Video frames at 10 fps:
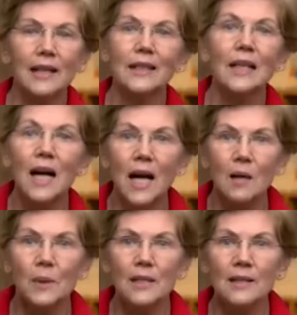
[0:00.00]
and
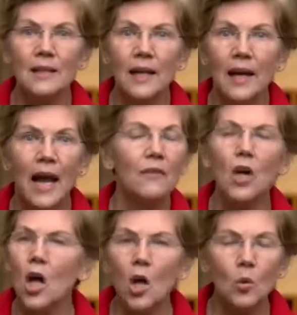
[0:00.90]
incompetence have
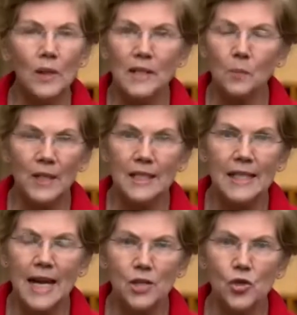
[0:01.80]
always been a
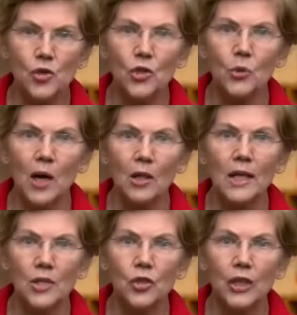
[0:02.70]
danger to our
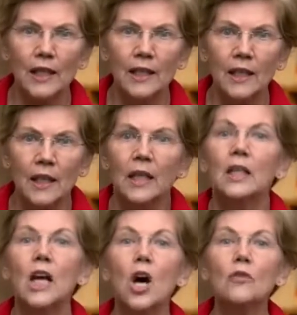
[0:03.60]
country.
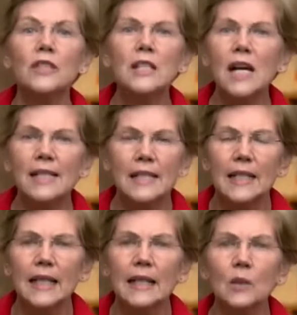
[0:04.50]
COVID
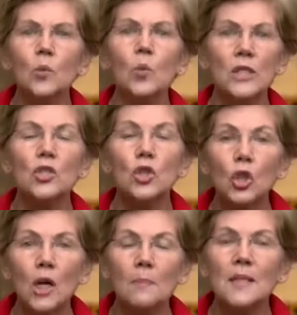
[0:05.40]
19 was
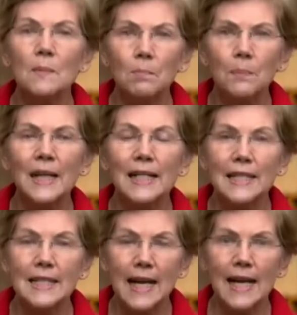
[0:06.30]
Trump's
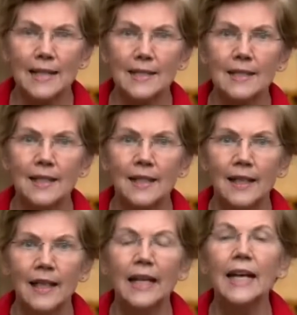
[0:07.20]
biggest test.
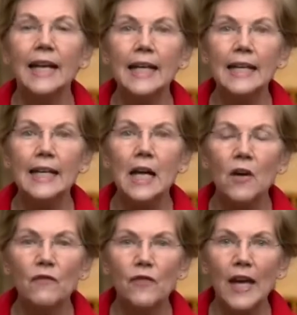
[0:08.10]
He
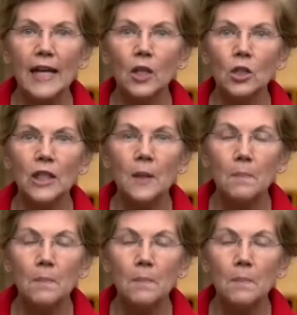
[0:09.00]
failed